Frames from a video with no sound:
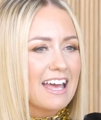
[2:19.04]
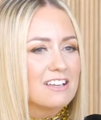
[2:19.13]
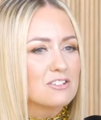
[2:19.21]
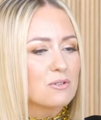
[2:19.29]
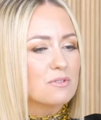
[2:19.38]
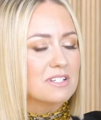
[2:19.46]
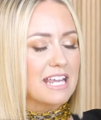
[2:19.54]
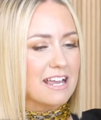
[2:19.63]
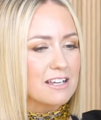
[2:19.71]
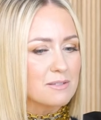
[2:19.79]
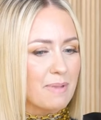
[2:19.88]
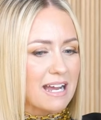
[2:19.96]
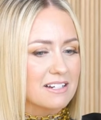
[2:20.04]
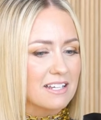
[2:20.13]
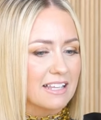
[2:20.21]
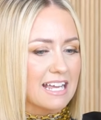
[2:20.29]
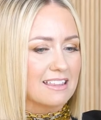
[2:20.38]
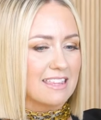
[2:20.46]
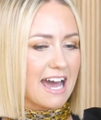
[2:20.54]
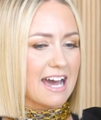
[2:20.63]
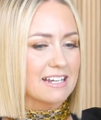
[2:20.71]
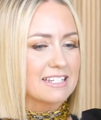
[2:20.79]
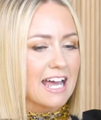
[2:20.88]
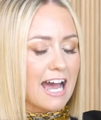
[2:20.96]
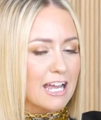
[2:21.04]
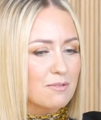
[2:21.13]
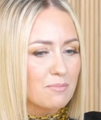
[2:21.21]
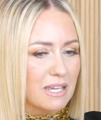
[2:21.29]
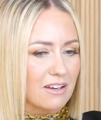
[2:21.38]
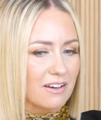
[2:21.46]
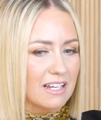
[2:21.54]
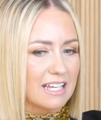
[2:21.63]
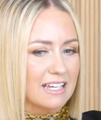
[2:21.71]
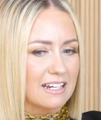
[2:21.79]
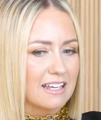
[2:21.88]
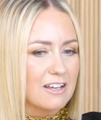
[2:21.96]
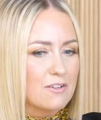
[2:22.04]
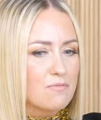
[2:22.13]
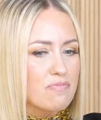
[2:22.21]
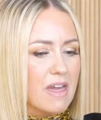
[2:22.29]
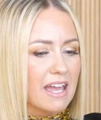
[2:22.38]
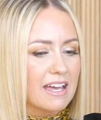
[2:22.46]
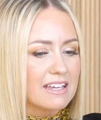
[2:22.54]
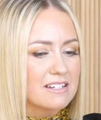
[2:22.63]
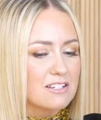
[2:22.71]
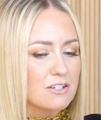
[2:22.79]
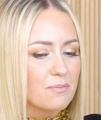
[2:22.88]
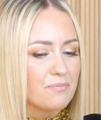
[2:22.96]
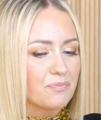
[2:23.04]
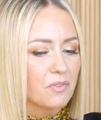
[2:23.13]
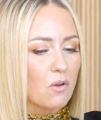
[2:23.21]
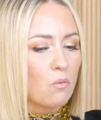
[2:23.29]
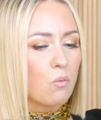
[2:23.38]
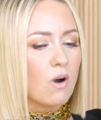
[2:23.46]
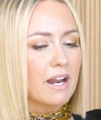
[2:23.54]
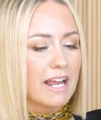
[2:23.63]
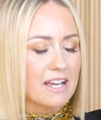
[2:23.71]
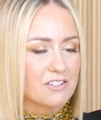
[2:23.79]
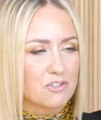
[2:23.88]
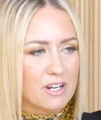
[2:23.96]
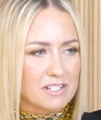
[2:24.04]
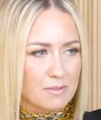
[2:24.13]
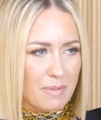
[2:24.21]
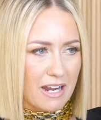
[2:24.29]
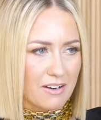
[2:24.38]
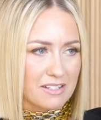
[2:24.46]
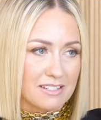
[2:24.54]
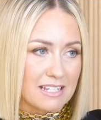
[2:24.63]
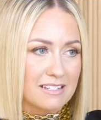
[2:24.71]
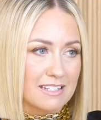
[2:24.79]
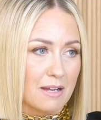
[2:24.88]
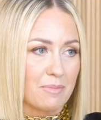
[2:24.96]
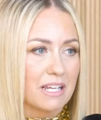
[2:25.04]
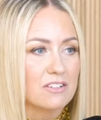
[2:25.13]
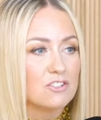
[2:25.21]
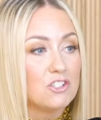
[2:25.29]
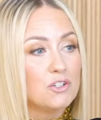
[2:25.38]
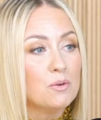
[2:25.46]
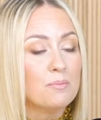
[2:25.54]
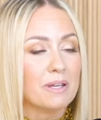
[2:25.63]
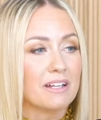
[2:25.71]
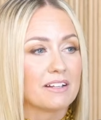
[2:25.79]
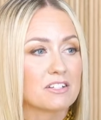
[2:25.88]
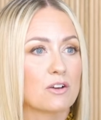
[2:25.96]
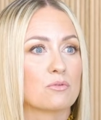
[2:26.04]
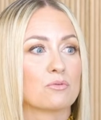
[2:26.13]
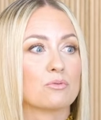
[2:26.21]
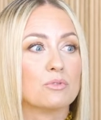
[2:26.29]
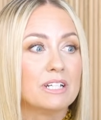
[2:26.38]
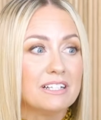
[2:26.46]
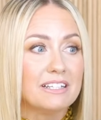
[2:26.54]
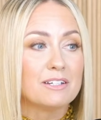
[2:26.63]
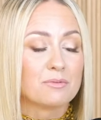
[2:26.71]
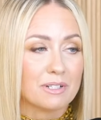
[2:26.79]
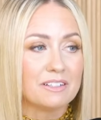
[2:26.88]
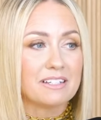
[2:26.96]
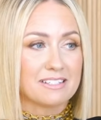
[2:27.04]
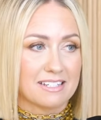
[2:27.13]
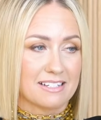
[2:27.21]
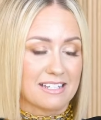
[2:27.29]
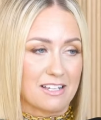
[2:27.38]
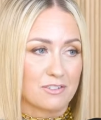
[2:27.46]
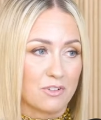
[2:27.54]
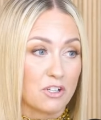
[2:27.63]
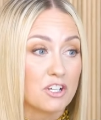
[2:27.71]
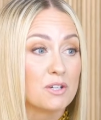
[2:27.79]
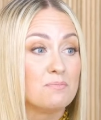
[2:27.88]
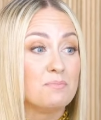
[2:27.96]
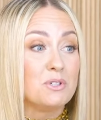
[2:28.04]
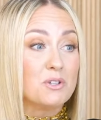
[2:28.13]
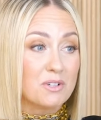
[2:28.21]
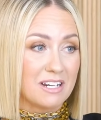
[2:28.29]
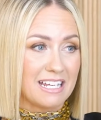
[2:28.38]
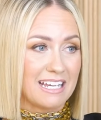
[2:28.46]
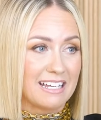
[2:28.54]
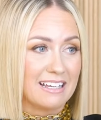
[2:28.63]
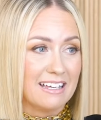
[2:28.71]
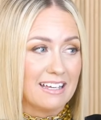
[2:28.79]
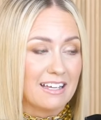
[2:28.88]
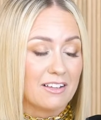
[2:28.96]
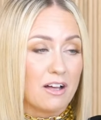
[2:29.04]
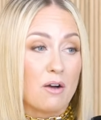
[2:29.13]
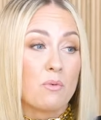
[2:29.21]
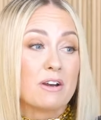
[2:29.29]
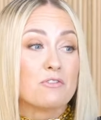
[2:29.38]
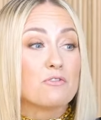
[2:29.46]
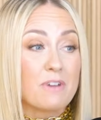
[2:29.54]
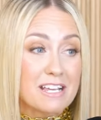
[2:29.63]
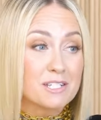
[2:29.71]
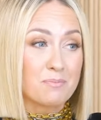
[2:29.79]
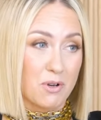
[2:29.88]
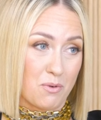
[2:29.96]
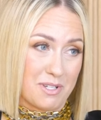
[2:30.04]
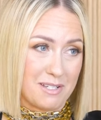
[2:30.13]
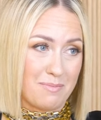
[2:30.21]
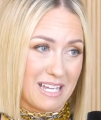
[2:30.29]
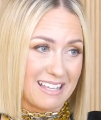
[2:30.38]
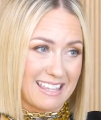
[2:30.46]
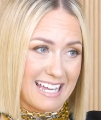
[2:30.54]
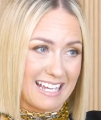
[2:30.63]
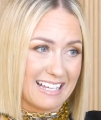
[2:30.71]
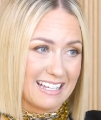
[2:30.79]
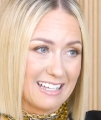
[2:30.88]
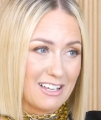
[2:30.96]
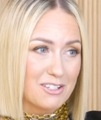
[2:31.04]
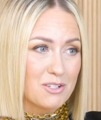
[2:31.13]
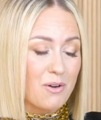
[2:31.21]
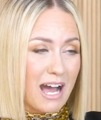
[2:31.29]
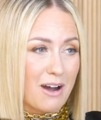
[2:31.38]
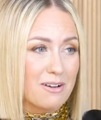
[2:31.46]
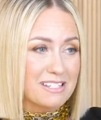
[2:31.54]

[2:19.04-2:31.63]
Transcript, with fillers: So take us back to like that time period and what has transpired since then? Because you built a really, really successful community when Facebook was a big thing. Yeah. So how